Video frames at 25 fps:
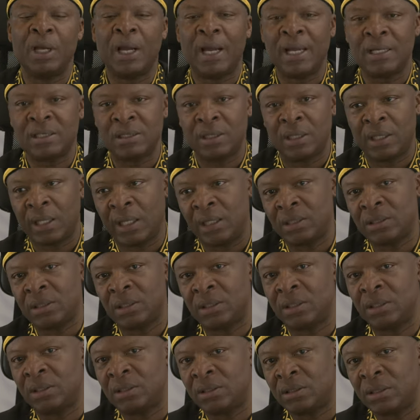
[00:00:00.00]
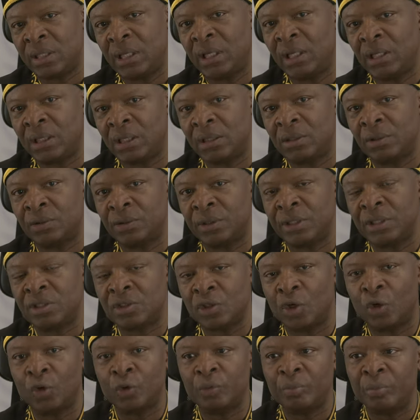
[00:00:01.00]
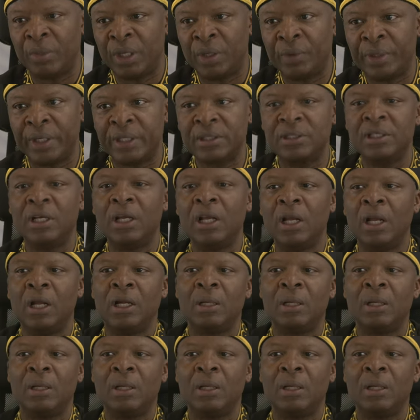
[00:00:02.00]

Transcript: isolated and taken on its own merit.